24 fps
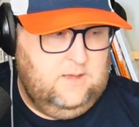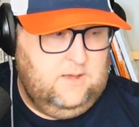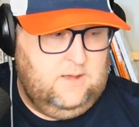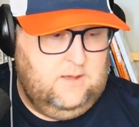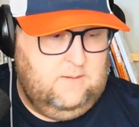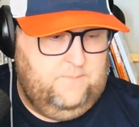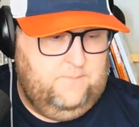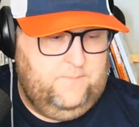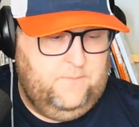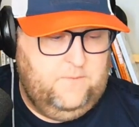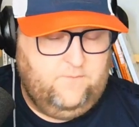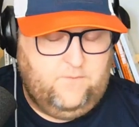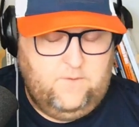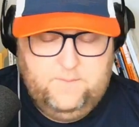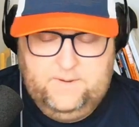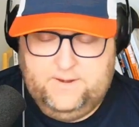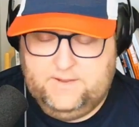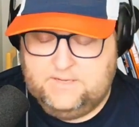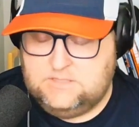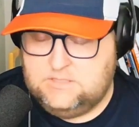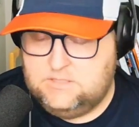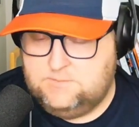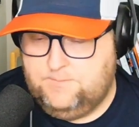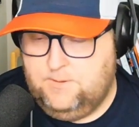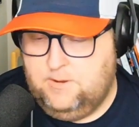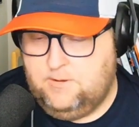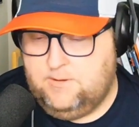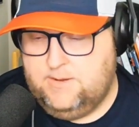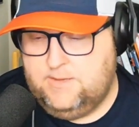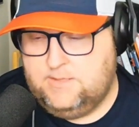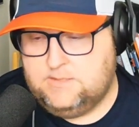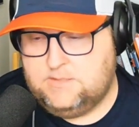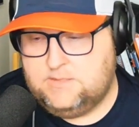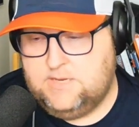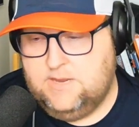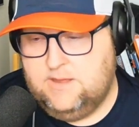From an
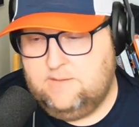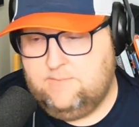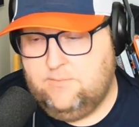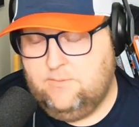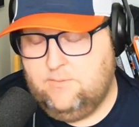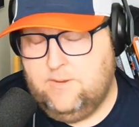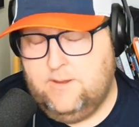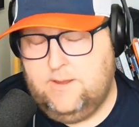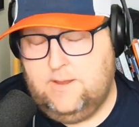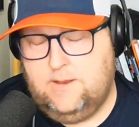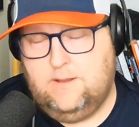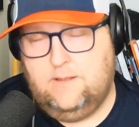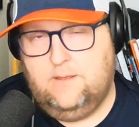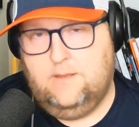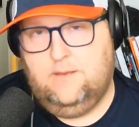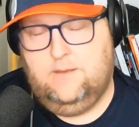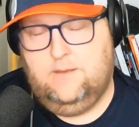experience standpoint,